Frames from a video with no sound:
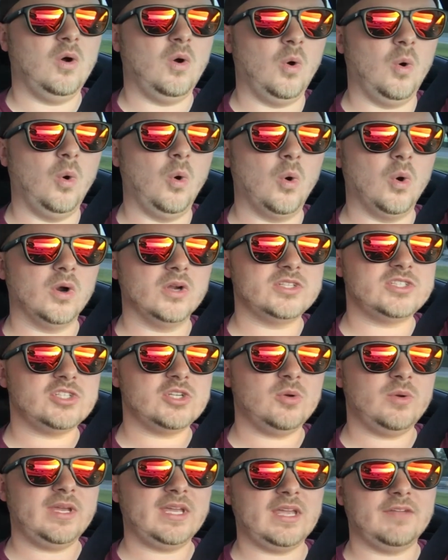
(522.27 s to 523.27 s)
or
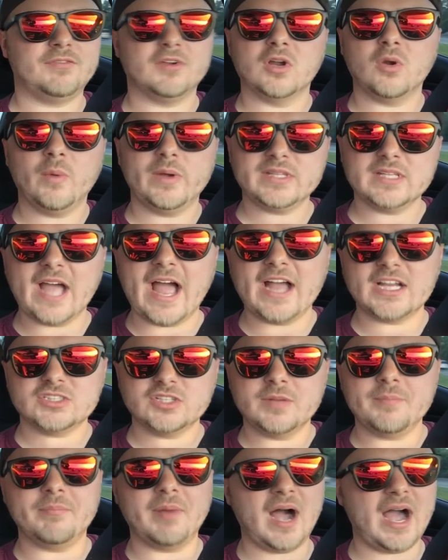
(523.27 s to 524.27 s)
doing, if you're going to
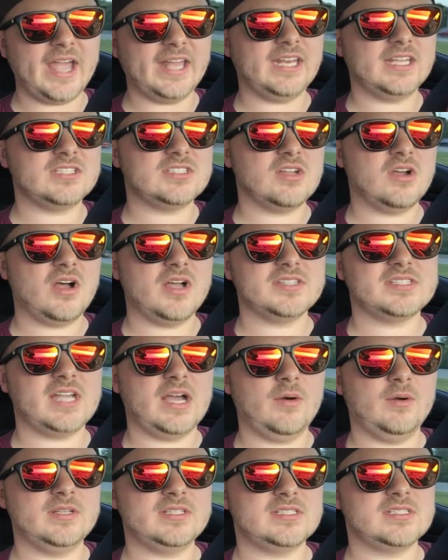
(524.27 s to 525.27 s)
actually buy an exhaust,
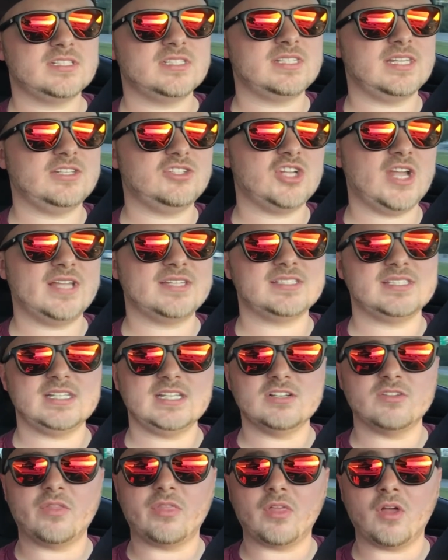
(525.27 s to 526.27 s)
I would suggest
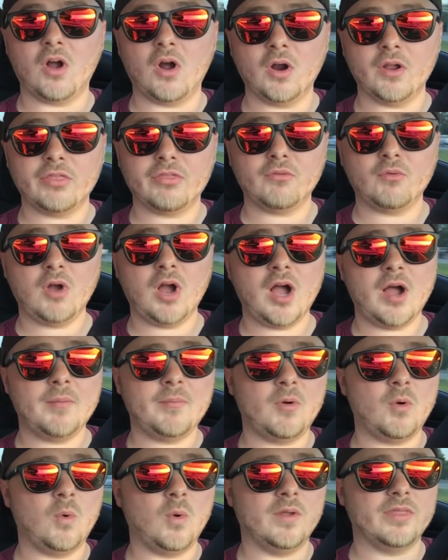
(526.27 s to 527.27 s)
either the Heartthrob
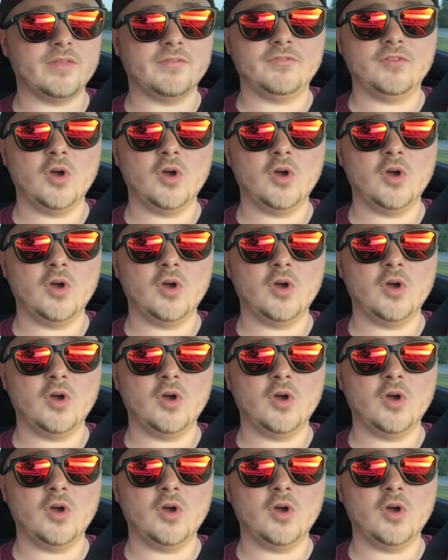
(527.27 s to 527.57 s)
or the